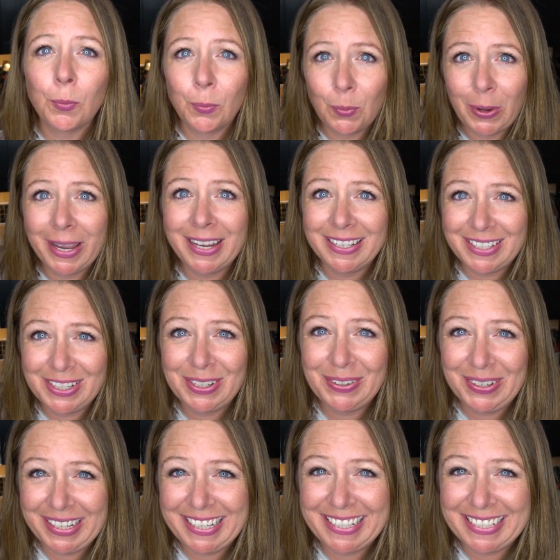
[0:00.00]
Way
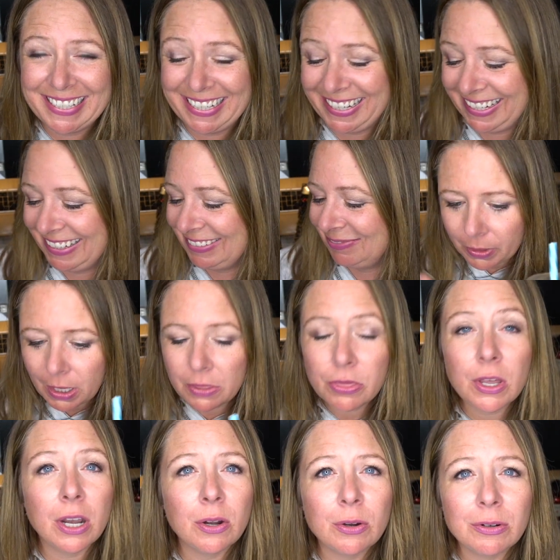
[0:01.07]
too easy.
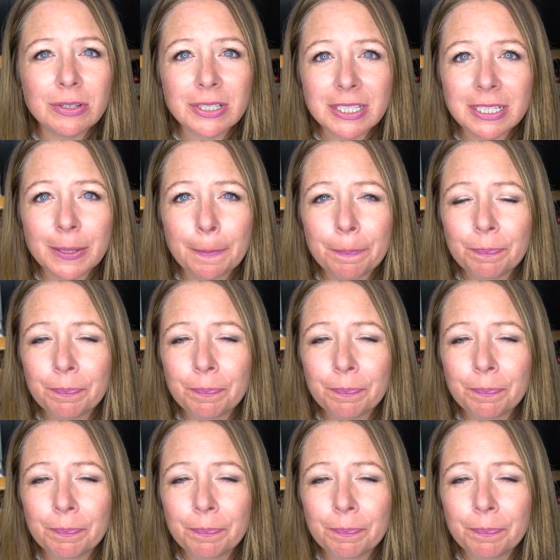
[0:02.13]
Those